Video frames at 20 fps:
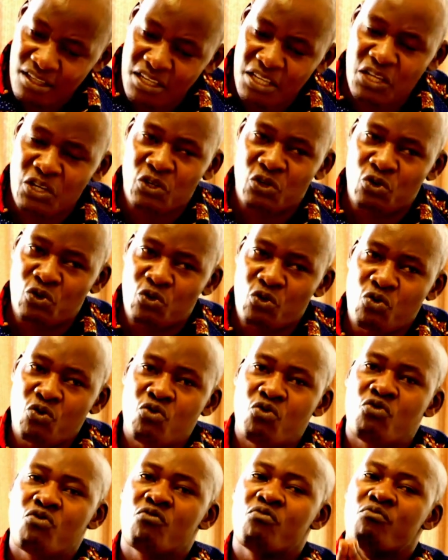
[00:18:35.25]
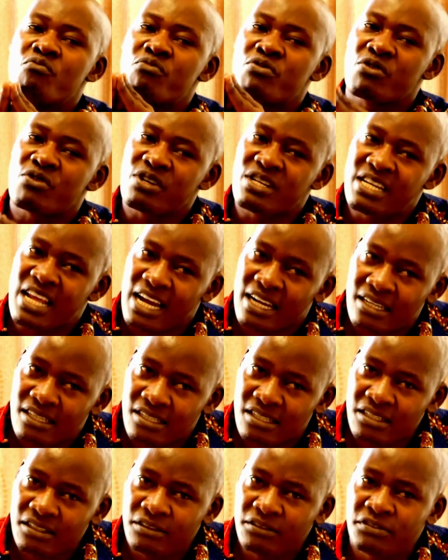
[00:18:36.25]
into
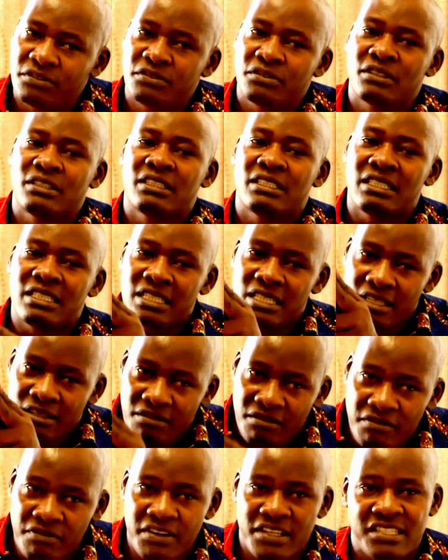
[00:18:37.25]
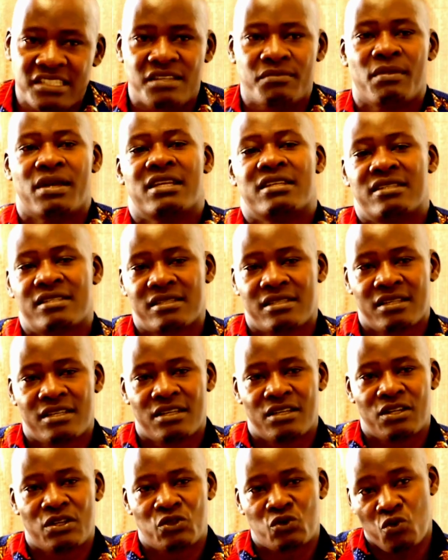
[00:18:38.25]
productive investments.
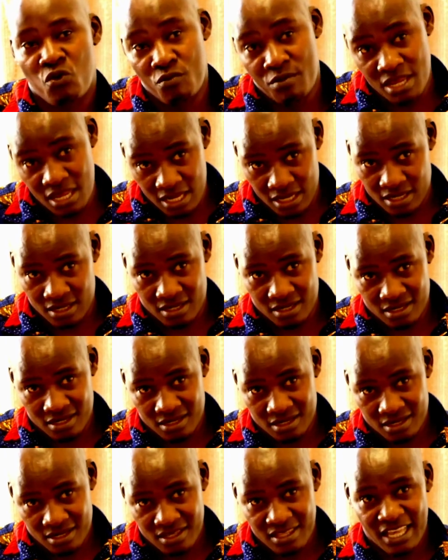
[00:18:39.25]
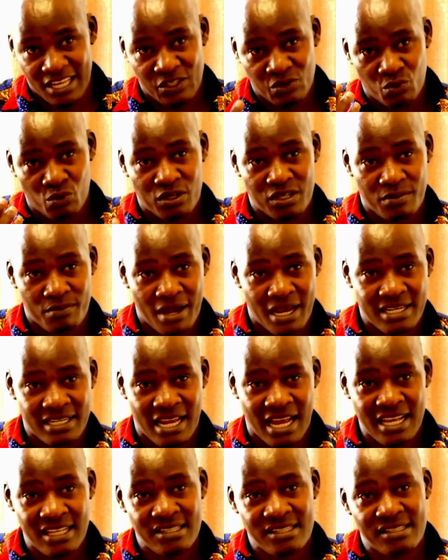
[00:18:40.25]
To me, that's what
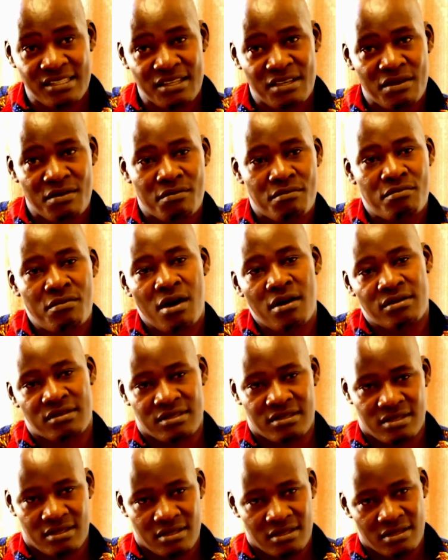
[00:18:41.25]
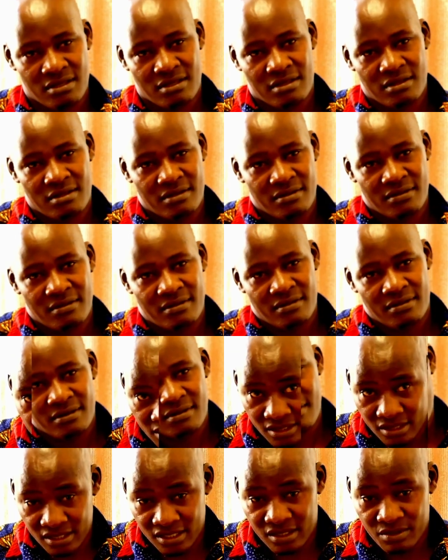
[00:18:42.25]
matters most.
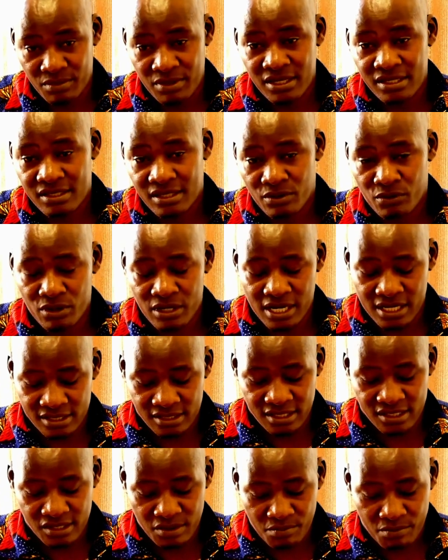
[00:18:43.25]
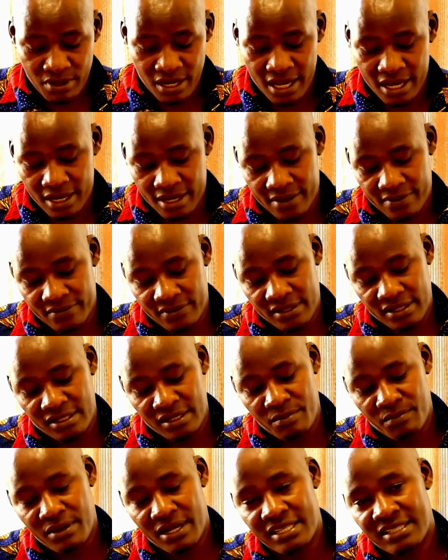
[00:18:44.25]
It means, what does this imply? It
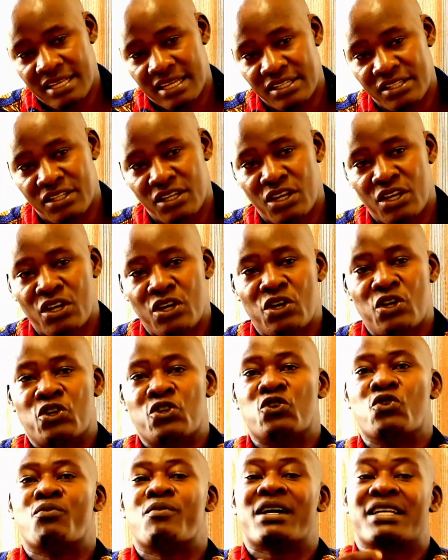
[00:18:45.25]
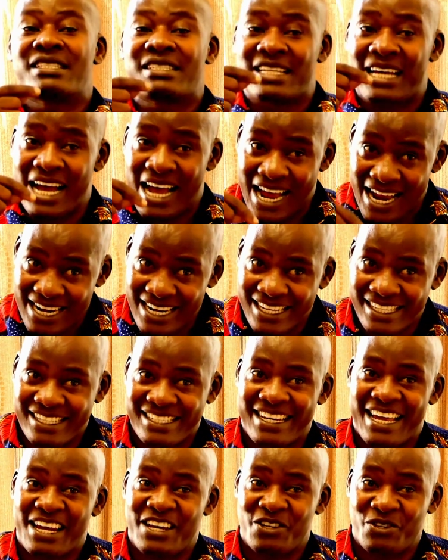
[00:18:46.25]
implies that you must
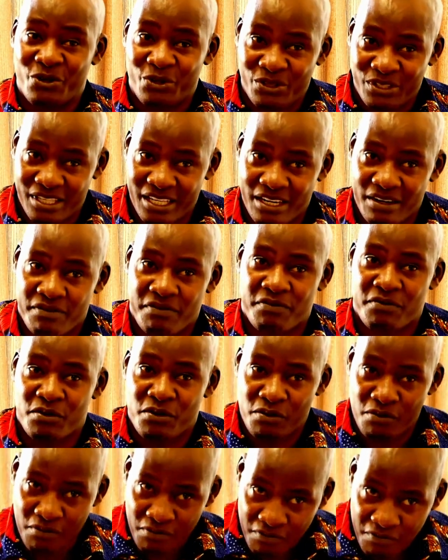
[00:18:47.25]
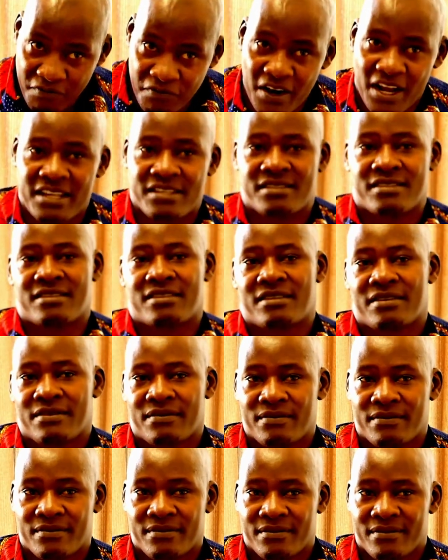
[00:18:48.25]
understand yourself first
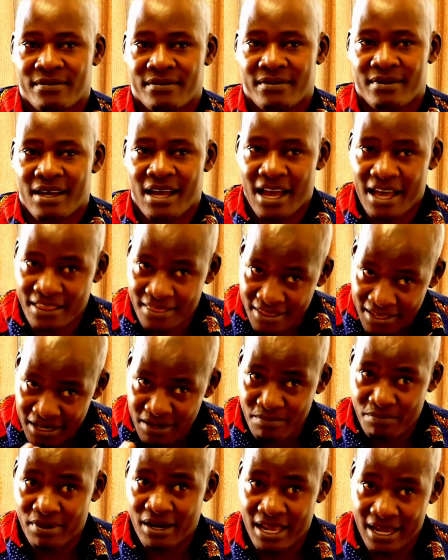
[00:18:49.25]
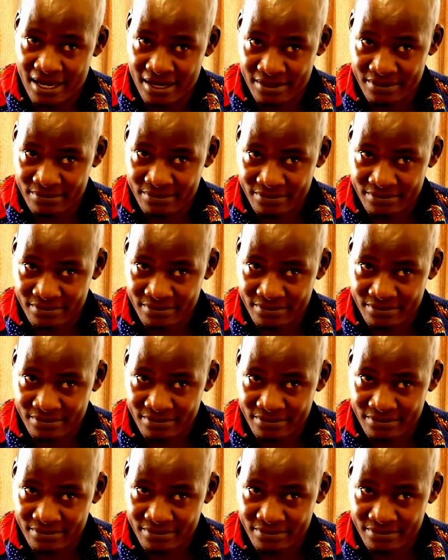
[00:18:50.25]
and then plan.